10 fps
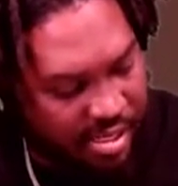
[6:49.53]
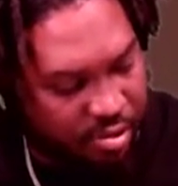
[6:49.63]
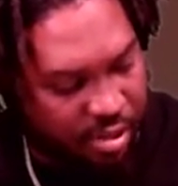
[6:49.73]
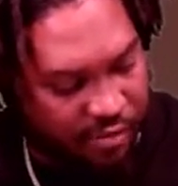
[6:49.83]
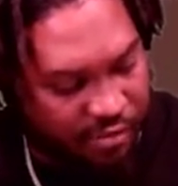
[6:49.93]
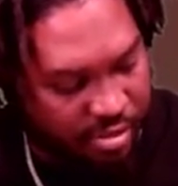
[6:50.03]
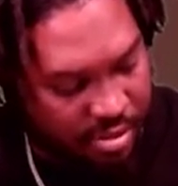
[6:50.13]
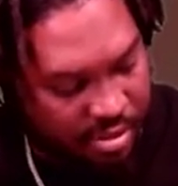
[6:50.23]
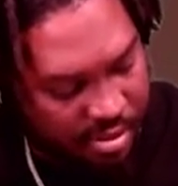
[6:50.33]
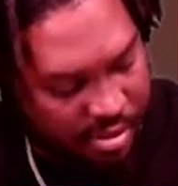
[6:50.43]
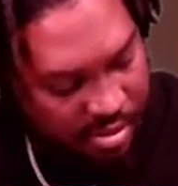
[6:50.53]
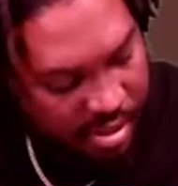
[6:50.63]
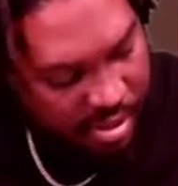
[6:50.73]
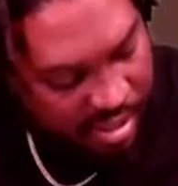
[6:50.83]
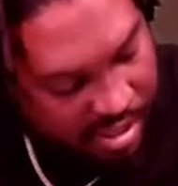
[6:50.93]
crafted.
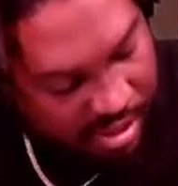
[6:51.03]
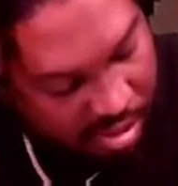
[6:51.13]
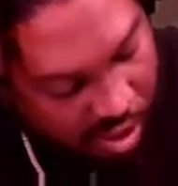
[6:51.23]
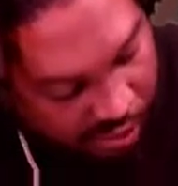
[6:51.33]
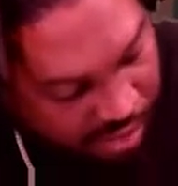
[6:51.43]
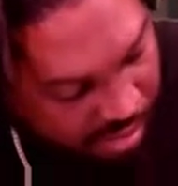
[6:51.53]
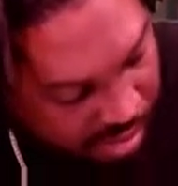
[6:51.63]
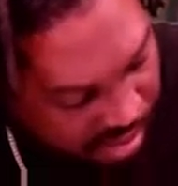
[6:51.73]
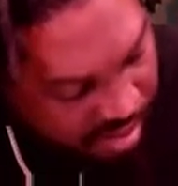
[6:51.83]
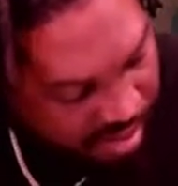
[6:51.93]
It is crafted, but